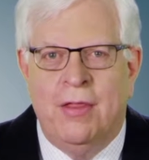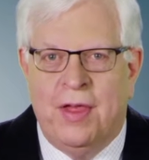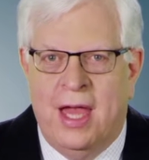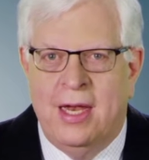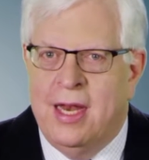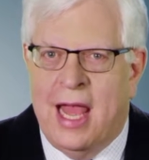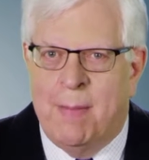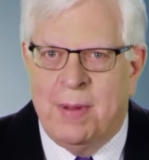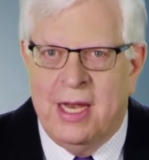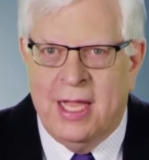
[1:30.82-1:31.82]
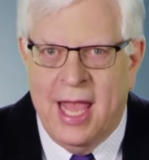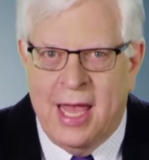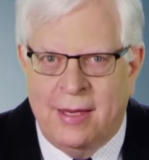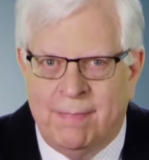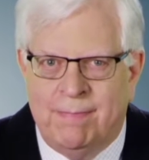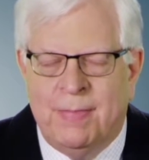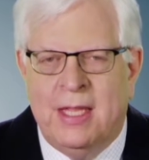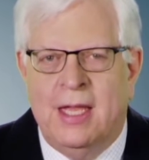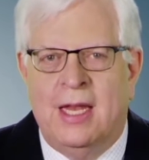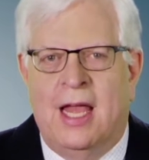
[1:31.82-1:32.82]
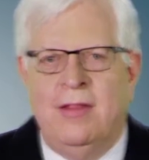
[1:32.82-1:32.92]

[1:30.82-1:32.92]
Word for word: then it happened again. In